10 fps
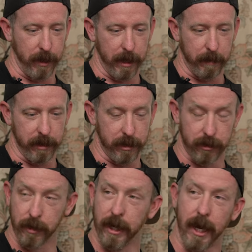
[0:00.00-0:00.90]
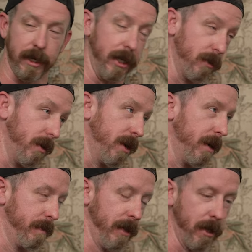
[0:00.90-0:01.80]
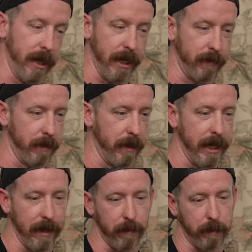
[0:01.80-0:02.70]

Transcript: played a bunch of street hockey growing up. You know, I never